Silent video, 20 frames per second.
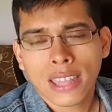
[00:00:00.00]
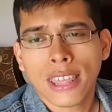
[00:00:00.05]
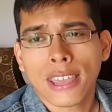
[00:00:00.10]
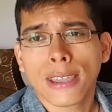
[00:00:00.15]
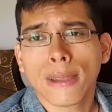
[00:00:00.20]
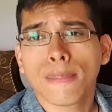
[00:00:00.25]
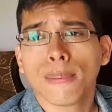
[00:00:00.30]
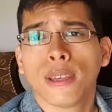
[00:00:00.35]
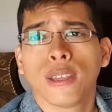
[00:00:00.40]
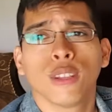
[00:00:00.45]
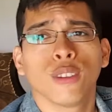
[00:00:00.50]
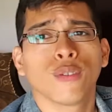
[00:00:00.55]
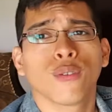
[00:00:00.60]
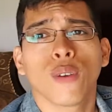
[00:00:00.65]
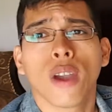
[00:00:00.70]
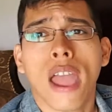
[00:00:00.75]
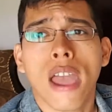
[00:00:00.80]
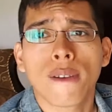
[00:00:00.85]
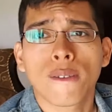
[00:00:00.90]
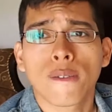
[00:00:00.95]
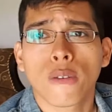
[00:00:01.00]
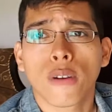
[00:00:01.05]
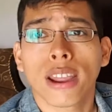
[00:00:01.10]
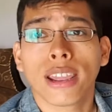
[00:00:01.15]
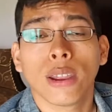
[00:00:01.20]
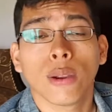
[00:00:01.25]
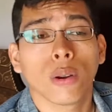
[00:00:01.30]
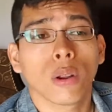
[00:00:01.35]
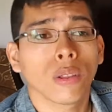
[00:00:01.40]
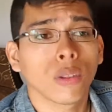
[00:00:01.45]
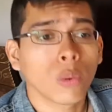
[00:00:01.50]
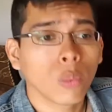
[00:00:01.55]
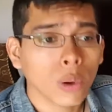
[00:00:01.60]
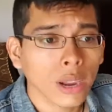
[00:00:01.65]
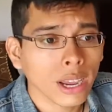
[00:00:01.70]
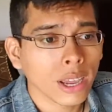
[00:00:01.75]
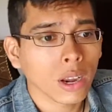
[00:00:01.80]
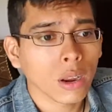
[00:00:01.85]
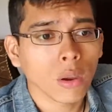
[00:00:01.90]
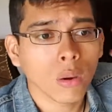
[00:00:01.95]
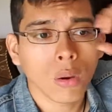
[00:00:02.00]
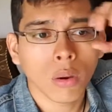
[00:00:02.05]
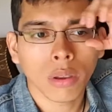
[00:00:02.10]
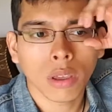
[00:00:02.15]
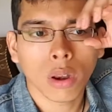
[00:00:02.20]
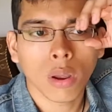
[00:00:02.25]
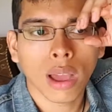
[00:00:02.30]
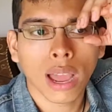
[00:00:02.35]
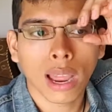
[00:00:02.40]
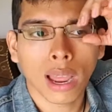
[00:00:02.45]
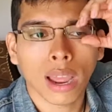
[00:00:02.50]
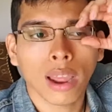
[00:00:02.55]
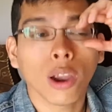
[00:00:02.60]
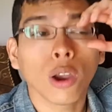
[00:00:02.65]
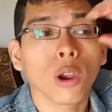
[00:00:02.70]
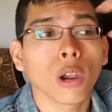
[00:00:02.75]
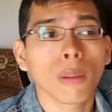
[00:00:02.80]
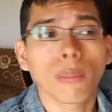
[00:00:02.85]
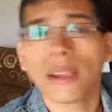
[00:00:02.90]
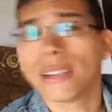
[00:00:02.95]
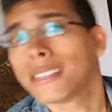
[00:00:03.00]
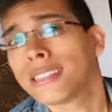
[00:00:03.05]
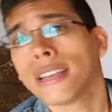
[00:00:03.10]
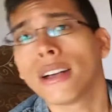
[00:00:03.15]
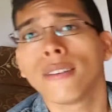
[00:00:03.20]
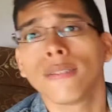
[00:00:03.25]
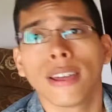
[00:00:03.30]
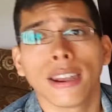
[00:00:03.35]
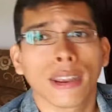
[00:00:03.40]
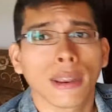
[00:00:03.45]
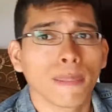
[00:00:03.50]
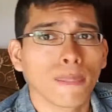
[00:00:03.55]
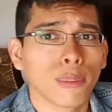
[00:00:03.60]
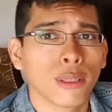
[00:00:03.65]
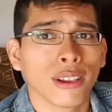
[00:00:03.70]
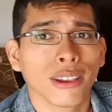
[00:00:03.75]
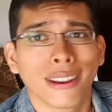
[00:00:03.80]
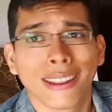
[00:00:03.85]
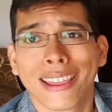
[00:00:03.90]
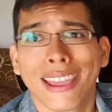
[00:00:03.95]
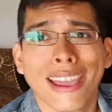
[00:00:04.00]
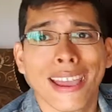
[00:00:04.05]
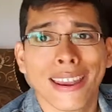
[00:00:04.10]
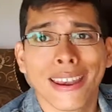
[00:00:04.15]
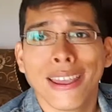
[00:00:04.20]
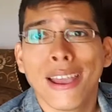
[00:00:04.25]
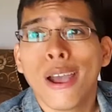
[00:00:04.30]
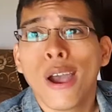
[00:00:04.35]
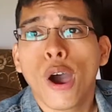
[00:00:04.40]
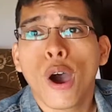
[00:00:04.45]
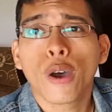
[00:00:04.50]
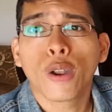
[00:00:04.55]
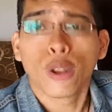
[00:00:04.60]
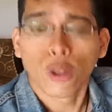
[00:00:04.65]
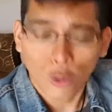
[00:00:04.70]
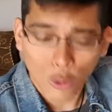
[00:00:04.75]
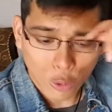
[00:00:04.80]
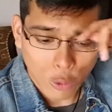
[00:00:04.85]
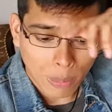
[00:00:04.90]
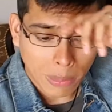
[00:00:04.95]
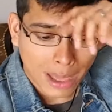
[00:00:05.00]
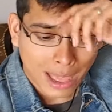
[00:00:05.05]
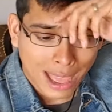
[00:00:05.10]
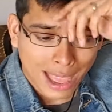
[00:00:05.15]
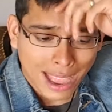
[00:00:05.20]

They can play this forever. I hear it on the radio. You know, I heard it myself. I play it again on the loop.